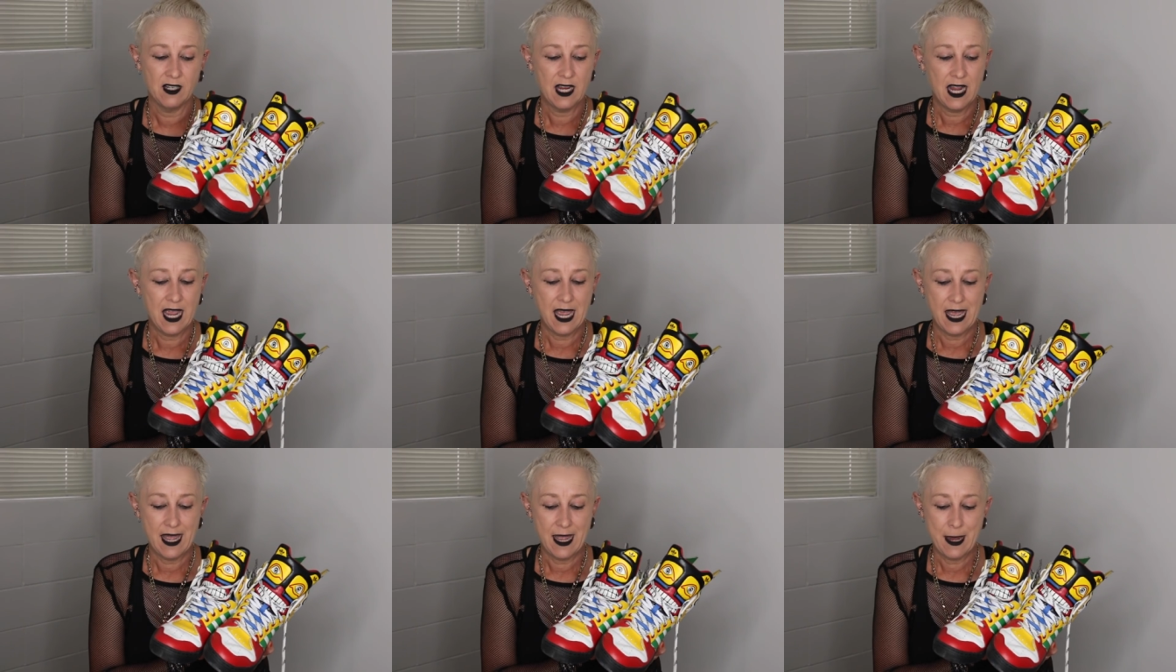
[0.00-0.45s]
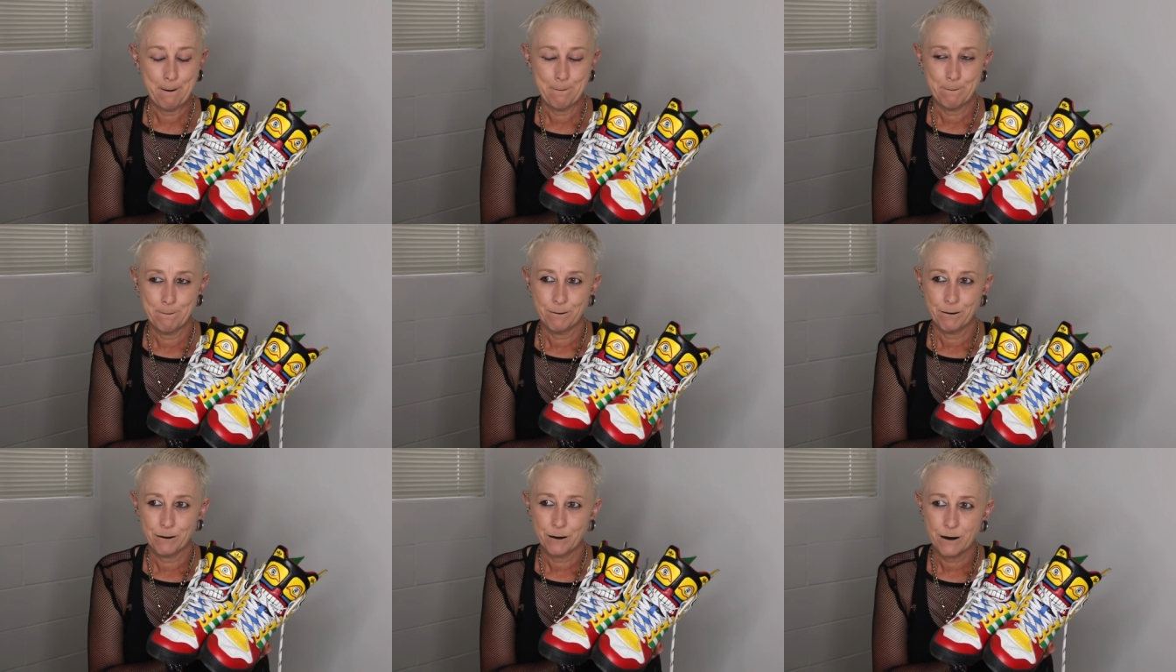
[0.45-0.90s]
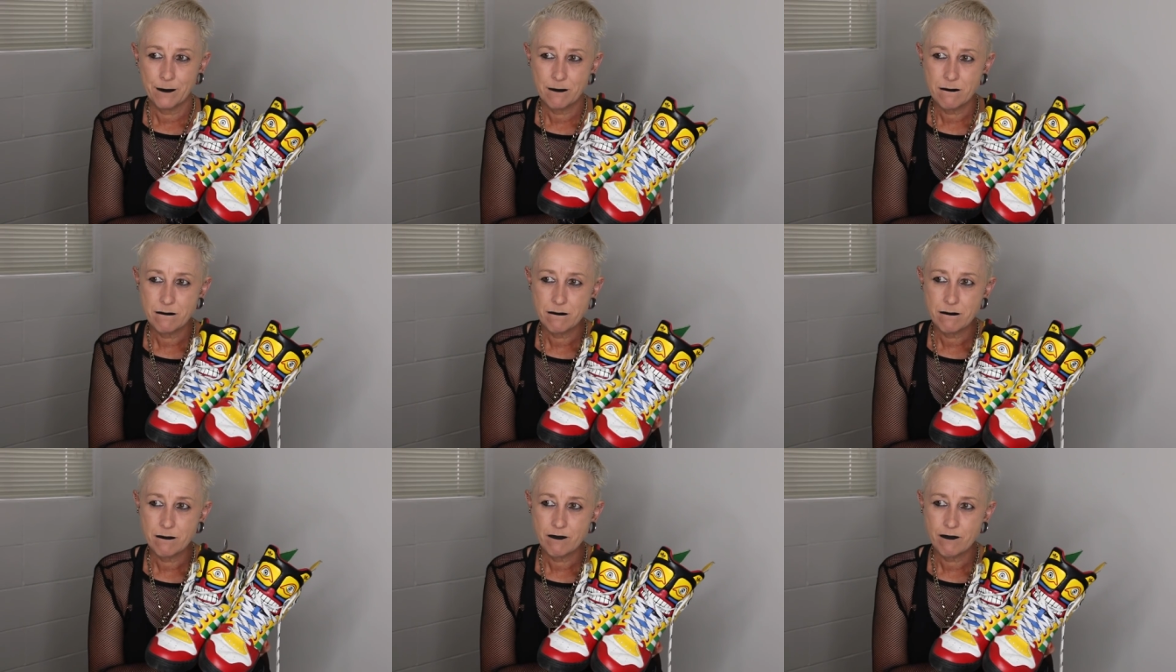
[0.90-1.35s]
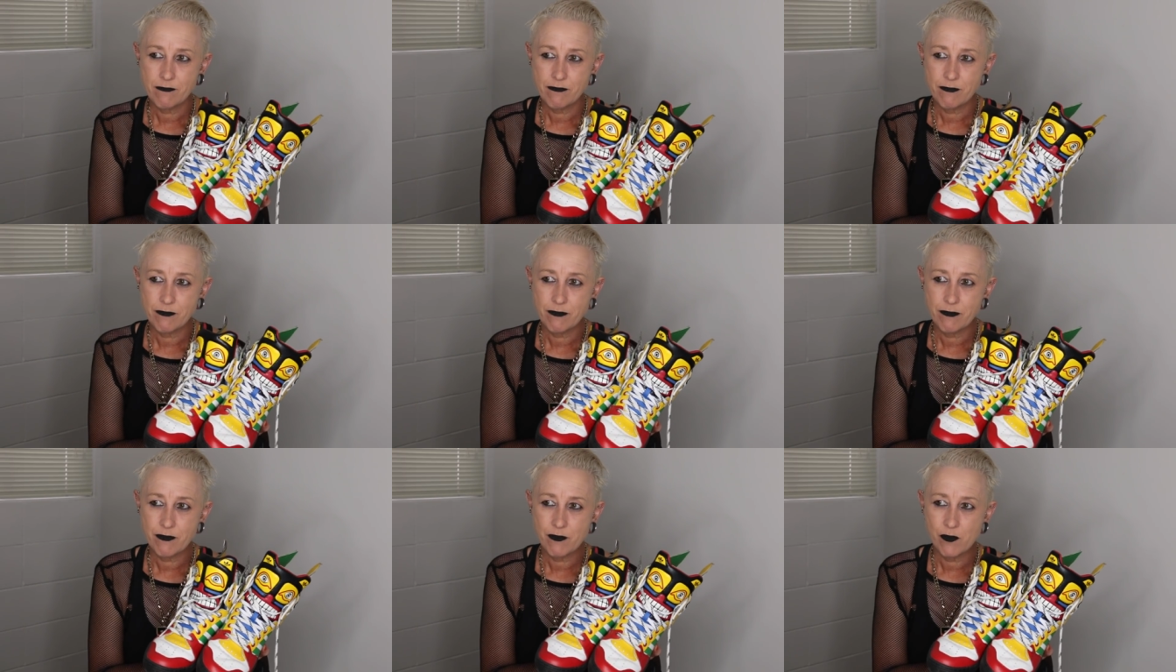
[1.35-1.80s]
Are those the shoes that you
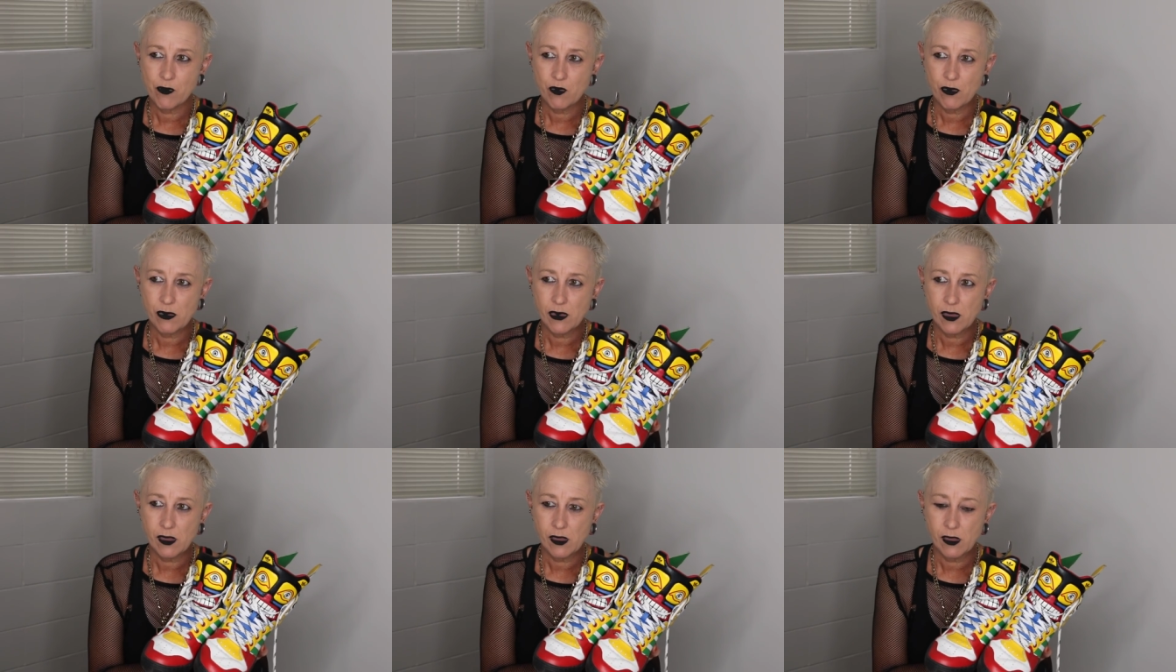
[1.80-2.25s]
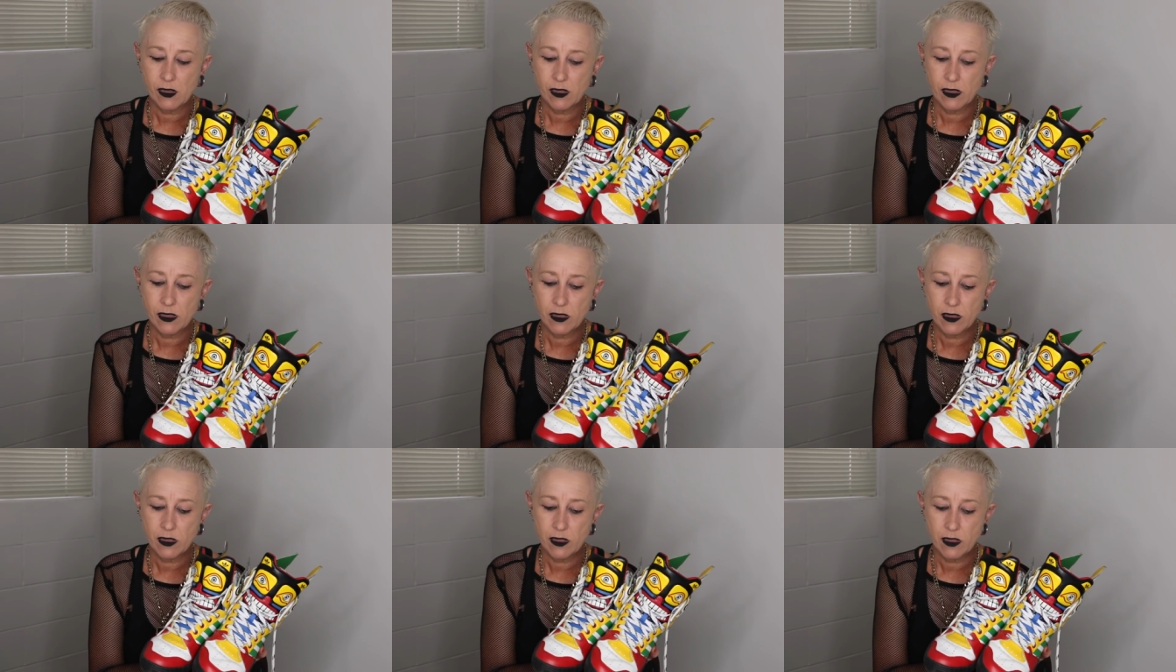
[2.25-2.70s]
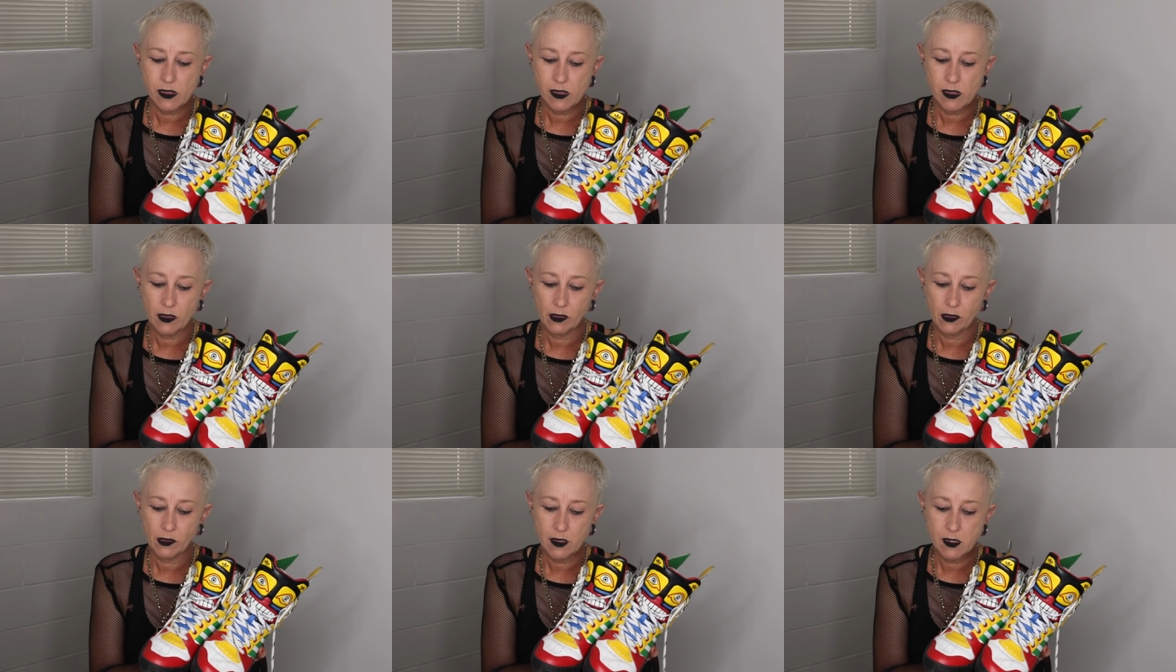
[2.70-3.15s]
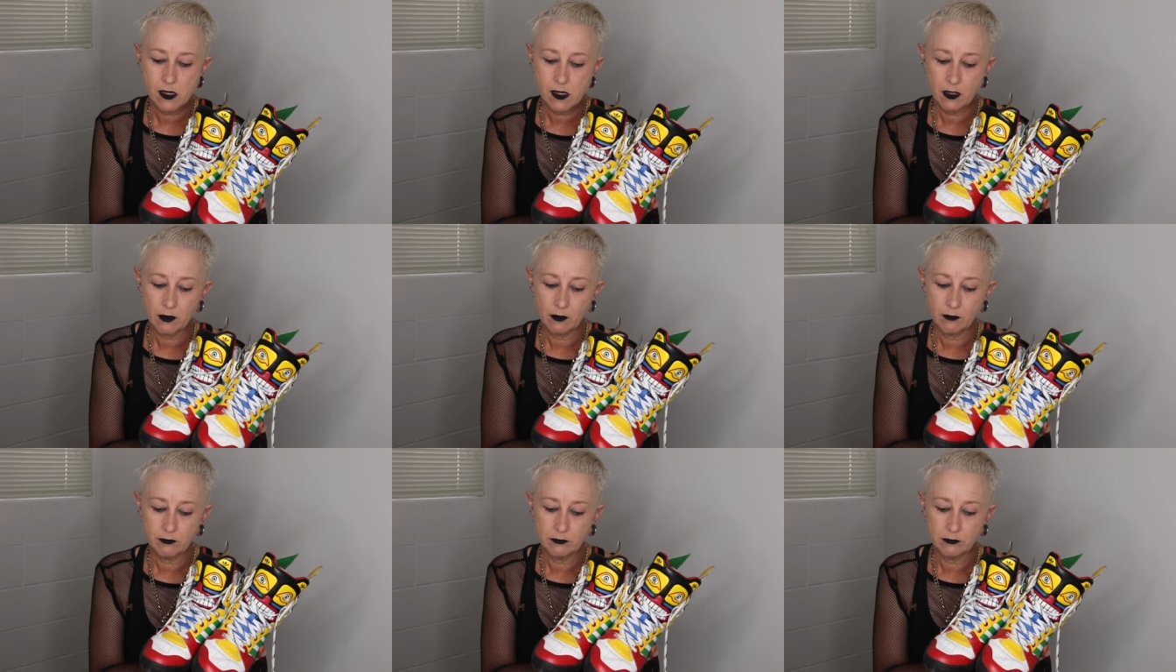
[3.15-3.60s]
ordered and someone stole them at our
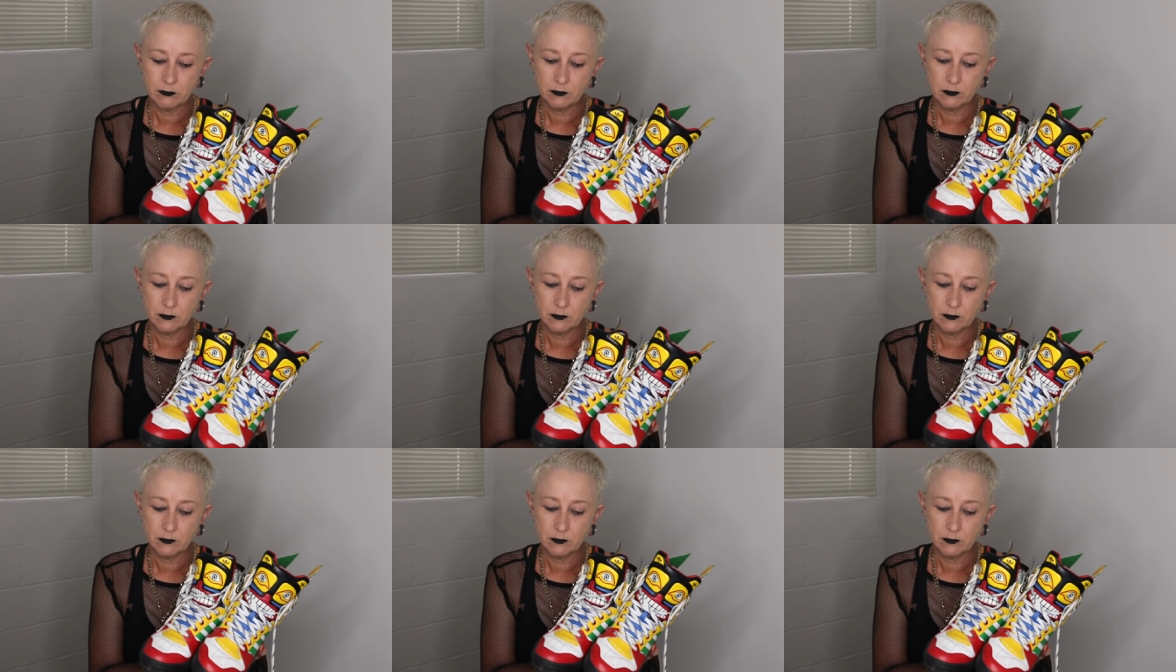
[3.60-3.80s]
front